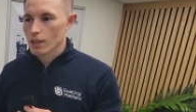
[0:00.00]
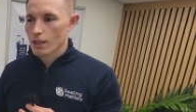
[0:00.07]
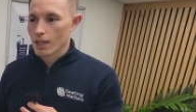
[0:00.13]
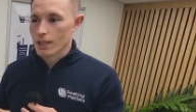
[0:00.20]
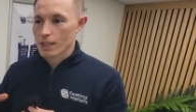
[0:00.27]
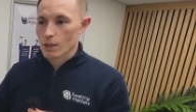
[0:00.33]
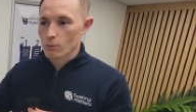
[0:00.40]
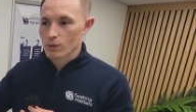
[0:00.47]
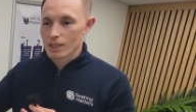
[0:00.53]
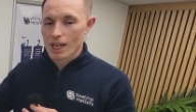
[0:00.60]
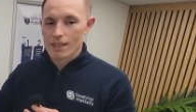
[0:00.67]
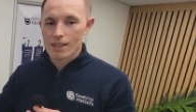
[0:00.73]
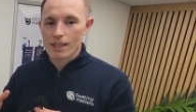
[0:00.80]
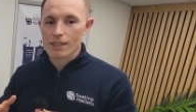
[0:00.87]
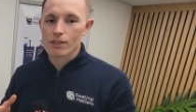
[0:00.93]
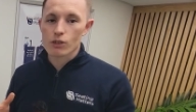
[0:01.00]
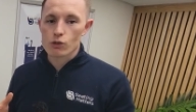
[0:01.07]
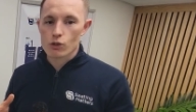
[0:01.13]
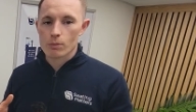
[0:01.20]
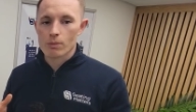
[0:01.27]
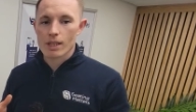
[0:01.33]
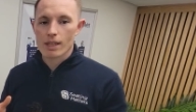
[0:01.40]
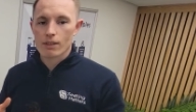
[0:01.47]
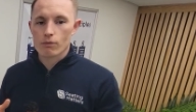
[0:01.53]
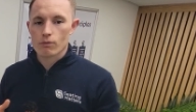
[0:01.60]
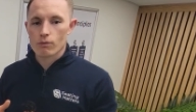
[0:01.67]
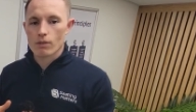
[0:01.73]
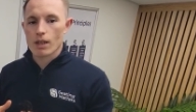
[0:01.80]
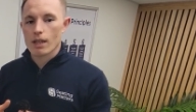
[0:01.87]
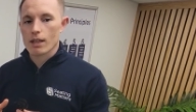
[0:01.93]
and then we tie that into Stream Deck
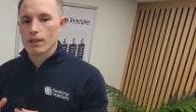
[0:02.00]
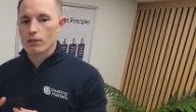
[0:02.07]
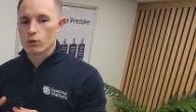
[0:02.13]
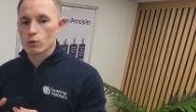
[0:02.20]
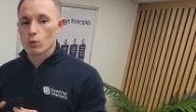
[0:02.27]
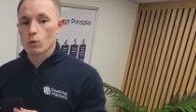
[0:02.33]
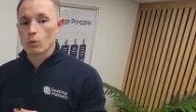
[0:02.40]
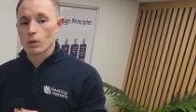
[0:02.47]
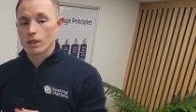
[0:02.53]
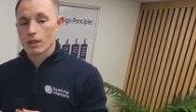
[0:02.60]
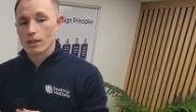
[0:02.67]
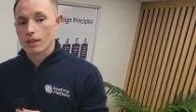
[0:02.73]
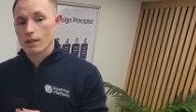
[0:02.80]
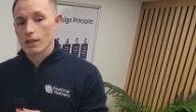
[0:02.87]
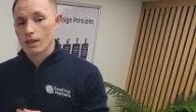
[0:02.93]
uh, so that we can